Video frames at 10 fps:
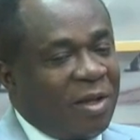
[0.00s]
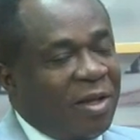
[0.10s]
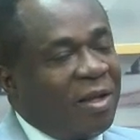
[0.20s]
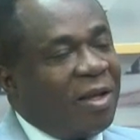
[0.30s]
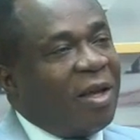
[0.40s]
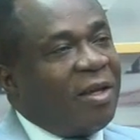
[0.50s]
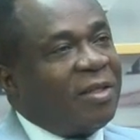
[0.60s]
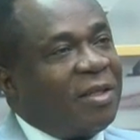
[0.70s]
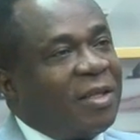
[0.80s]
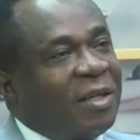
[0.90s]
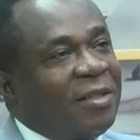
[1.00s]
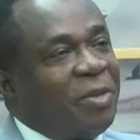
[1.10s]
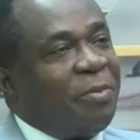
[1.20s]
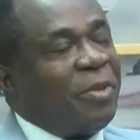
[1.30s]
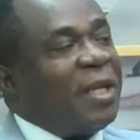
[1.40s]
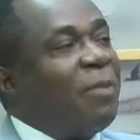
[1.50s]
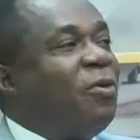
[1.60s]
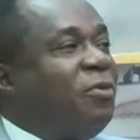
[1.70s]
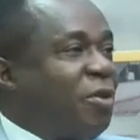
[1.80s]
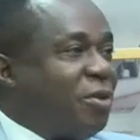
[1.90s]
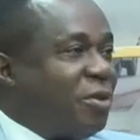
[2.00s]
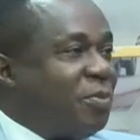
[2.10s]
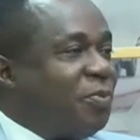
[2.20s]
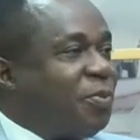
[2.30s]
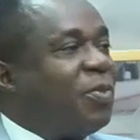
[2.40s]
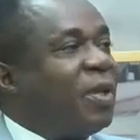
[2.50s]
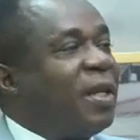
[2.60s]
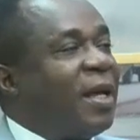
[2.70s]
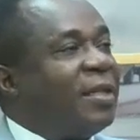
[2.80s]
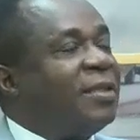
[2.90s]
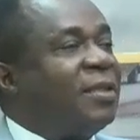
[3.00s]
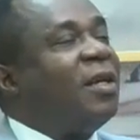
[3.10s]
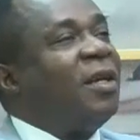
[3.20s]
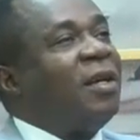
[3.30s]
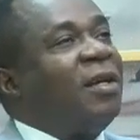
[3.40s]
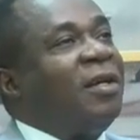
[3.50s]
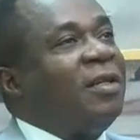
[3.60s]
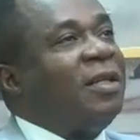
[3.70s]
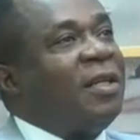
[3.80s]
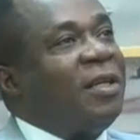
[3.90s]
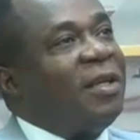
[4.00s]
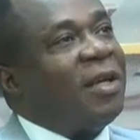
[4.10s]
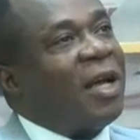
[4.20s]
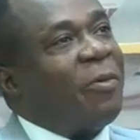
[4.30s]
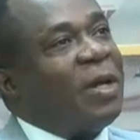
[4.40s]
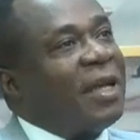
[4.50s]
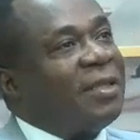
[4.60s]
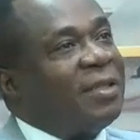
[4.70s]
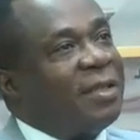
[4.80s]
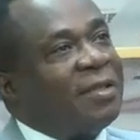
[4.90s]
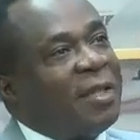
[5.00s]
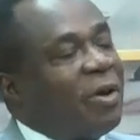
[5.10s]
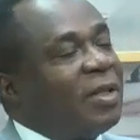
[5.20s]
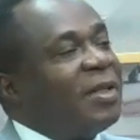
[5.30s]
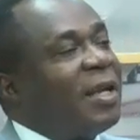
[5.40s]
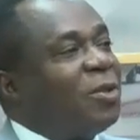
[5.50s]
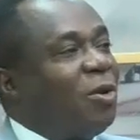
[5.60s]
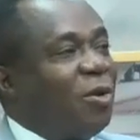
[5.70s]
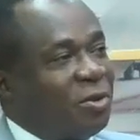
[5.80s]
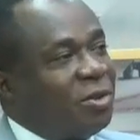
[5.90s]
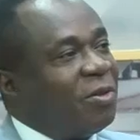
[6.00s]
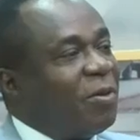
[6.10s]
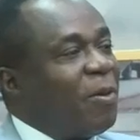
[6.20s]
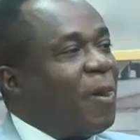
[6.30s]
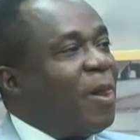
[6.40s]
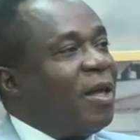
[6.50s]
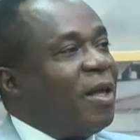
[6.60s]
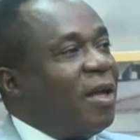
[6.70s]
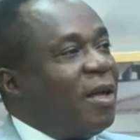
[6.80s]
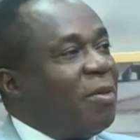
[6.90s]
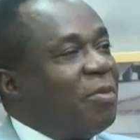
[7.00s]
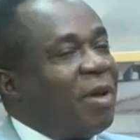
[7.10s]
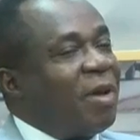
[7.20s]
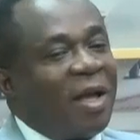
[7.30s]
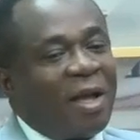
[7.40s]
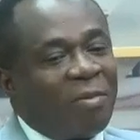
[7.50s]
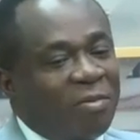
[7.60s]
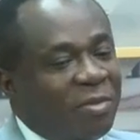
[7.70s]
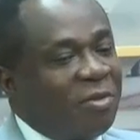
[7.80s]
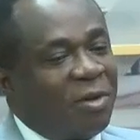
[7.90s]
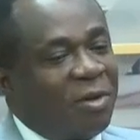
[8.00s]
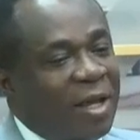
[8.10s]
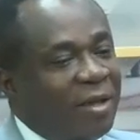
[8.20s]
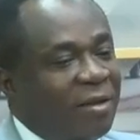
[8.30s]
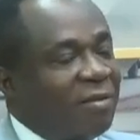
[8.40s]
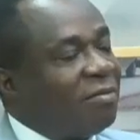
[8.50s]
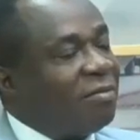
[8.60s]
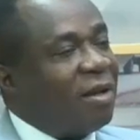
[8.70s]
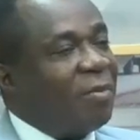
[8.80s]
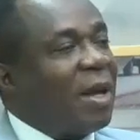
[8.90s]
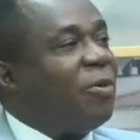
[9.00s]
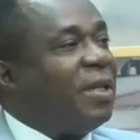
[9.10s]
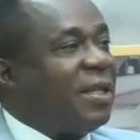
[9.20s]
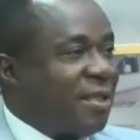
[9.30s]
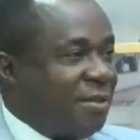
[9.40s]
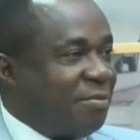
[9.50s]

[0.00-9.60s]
it became obvious that our tax system, our tax laws, are, if you like, outdated.